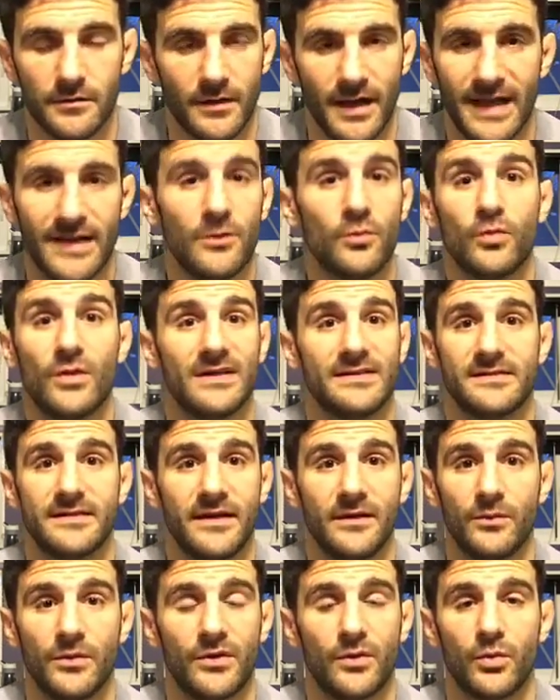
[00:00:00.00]
i don't
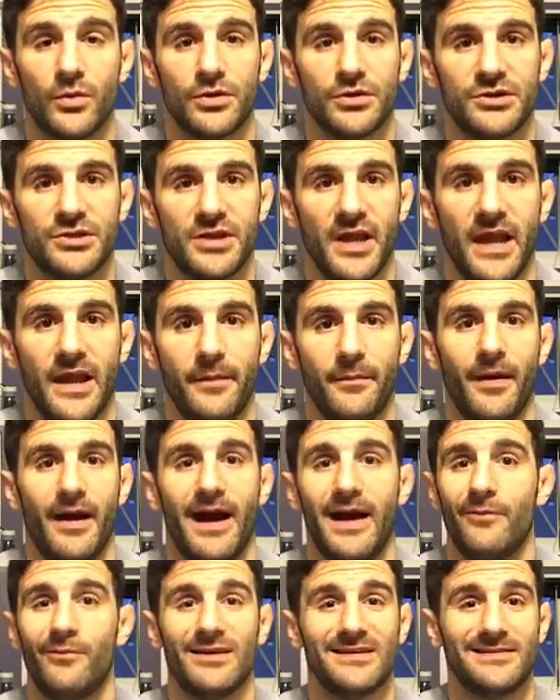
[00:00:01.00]
resonate with the word shame
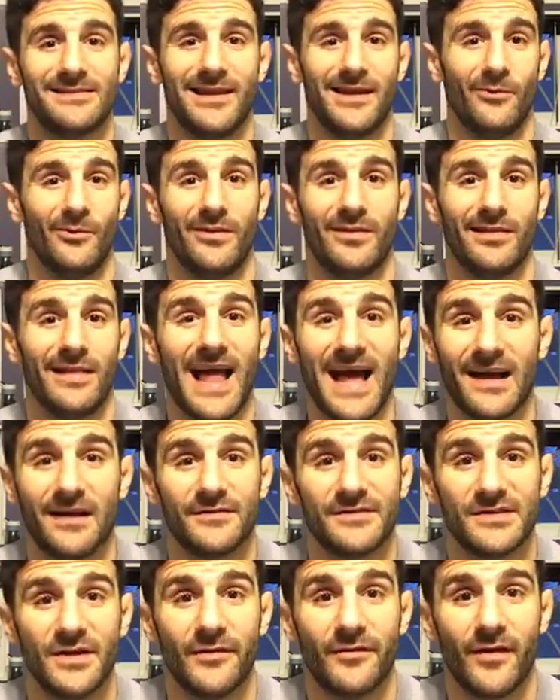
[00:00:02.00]
i resonate with lack
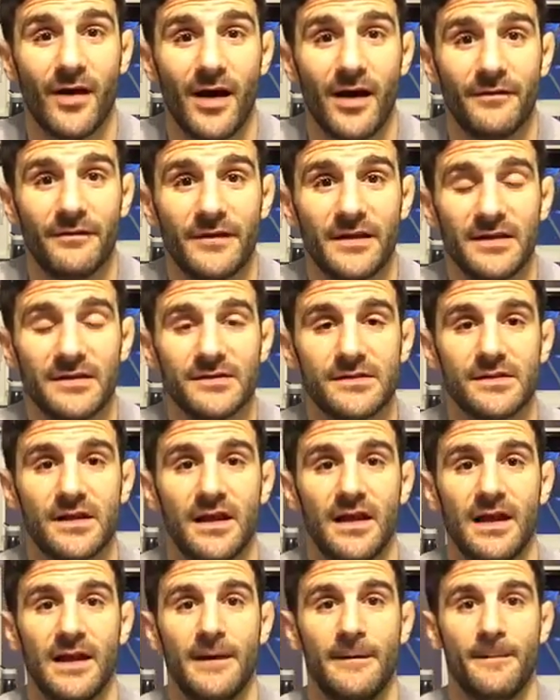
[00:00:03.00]
of self-confidence
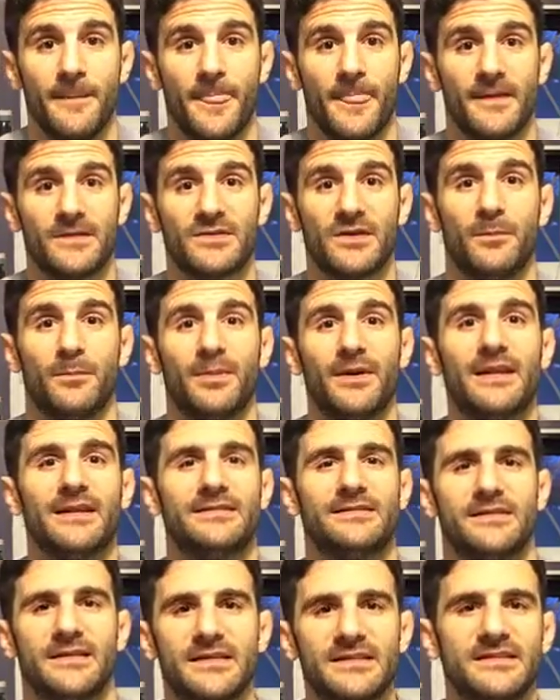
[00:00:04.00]
so but
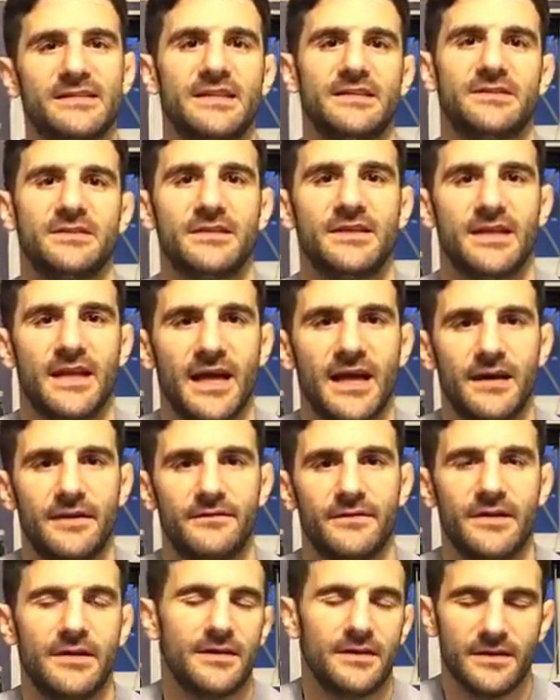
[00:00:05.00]
it's essentially kind
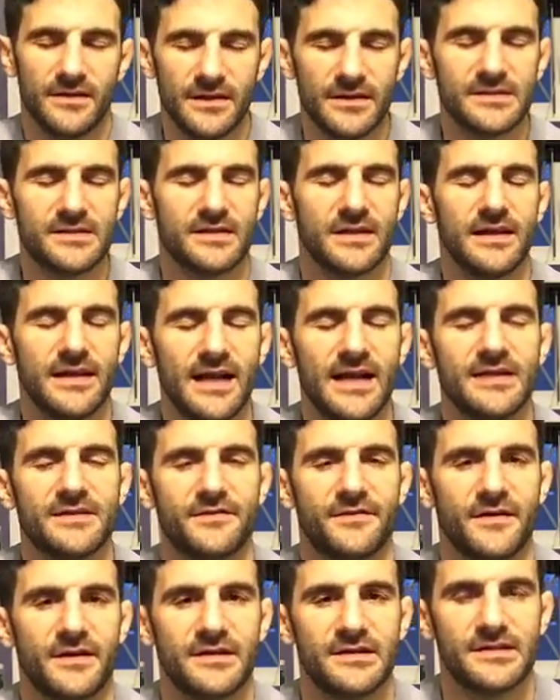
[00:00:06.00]
of it, it's it has a
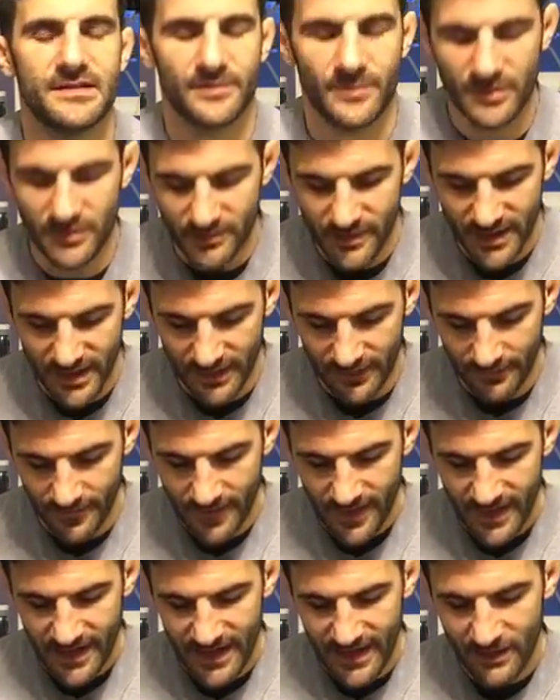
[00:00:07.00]
very similar meaning
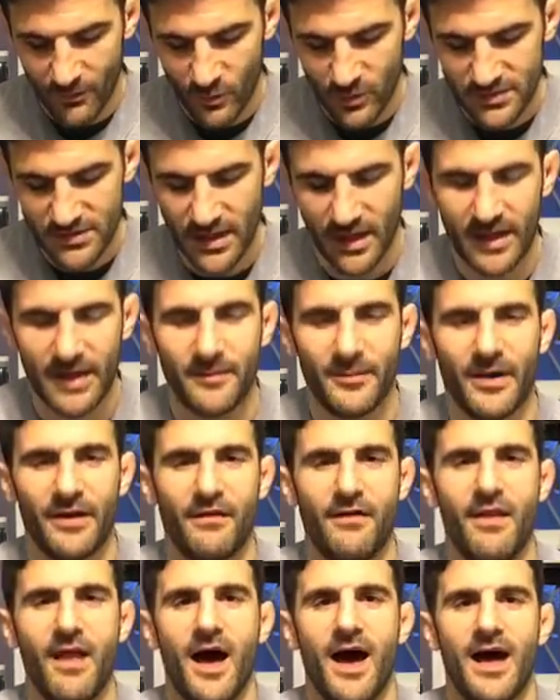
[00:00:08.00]
and we're talking
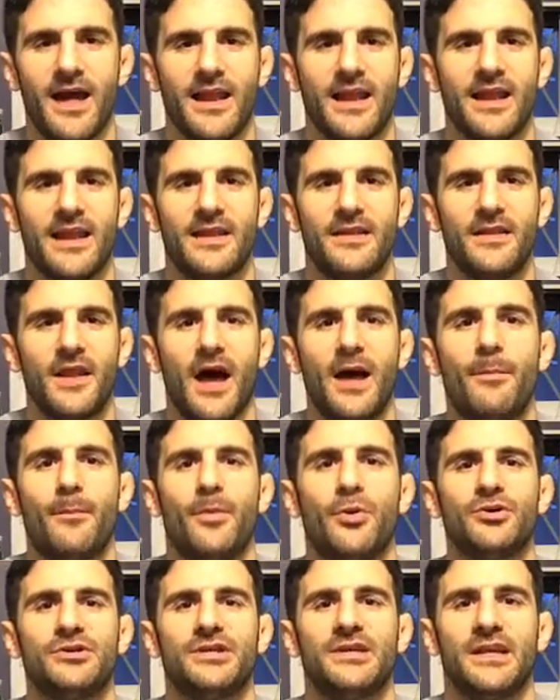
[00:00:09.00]
about not not
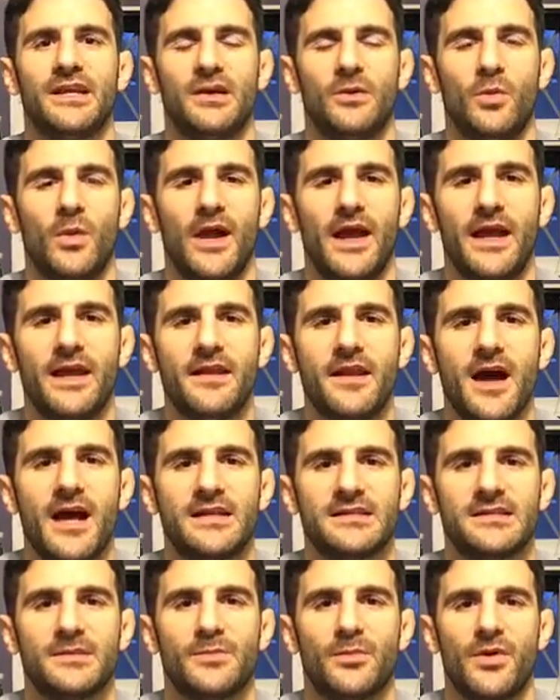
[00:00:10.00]
pushing it away,
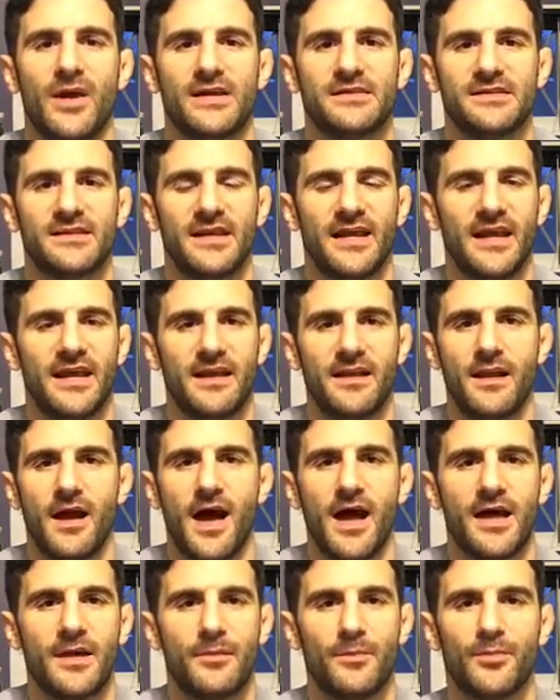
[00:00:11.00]
not suppressing it,
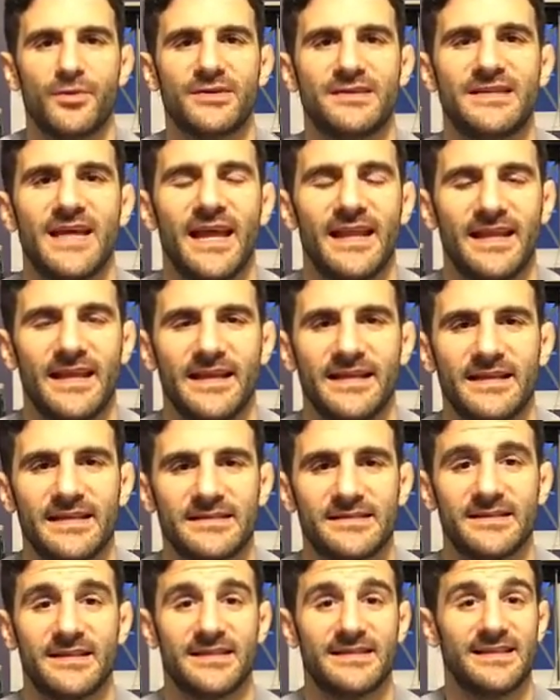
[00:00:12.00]
not pretending it
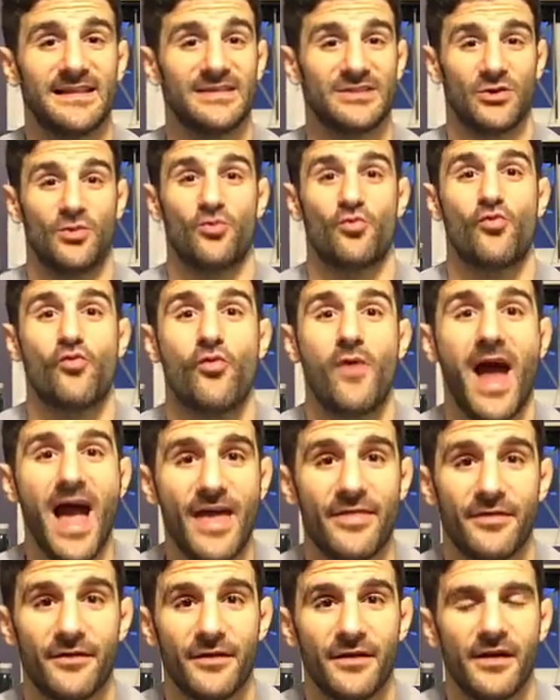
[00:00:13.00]
doesn't exist,
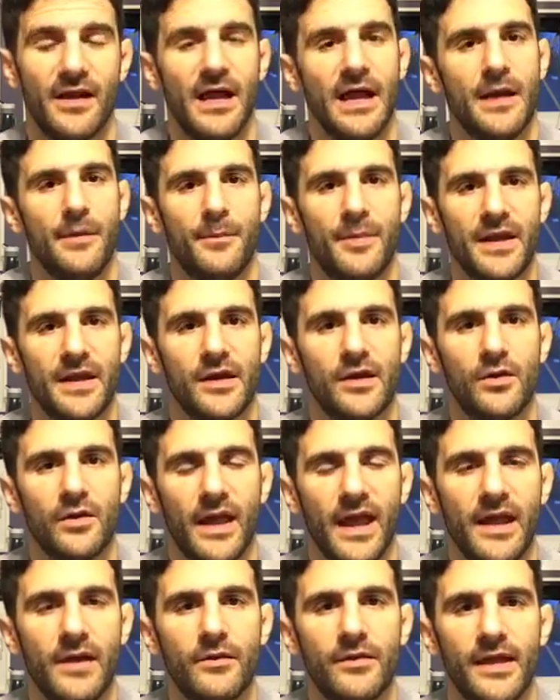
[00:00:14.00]
rather being
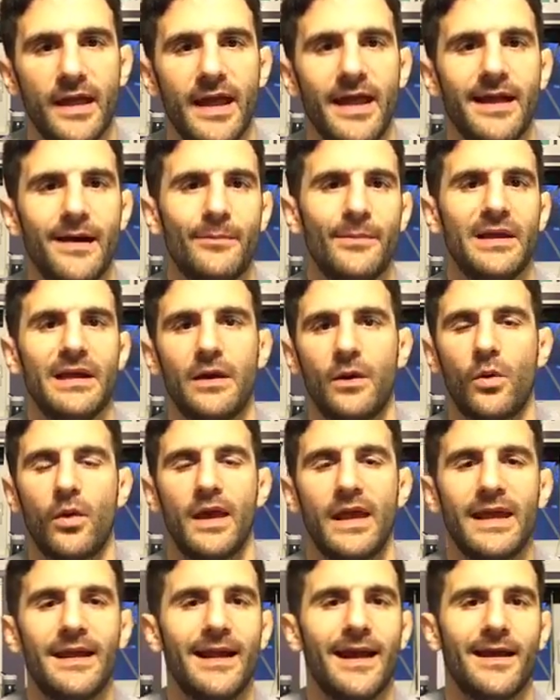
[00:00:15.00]
okay with it. Hey, I'm
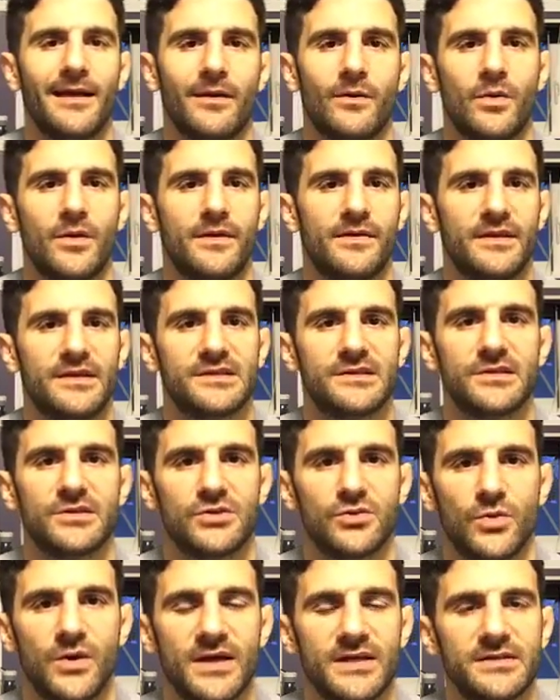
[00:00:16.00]
inadequate in this
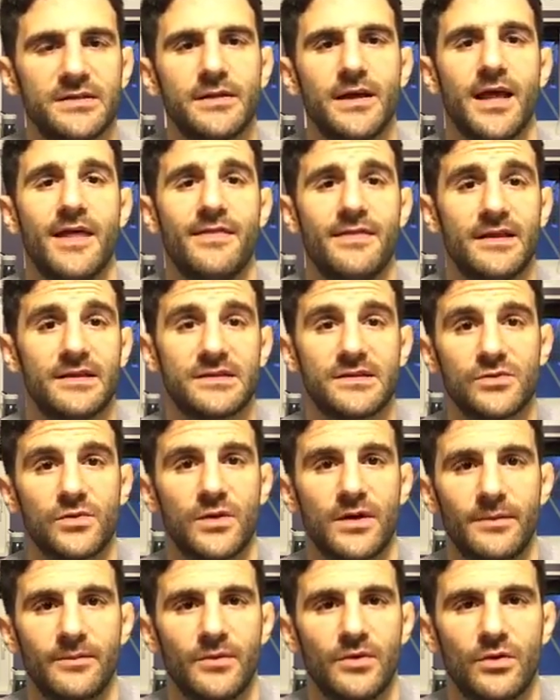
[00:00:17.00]
situation, and this is
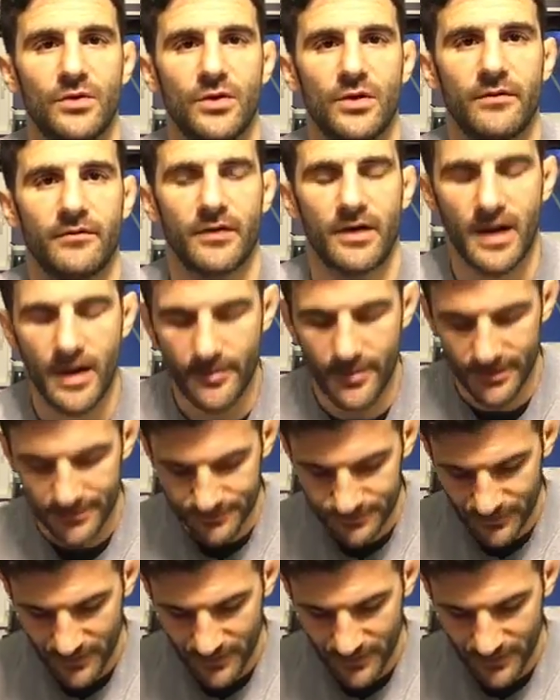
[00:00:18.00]
what I'm doing to overcome it.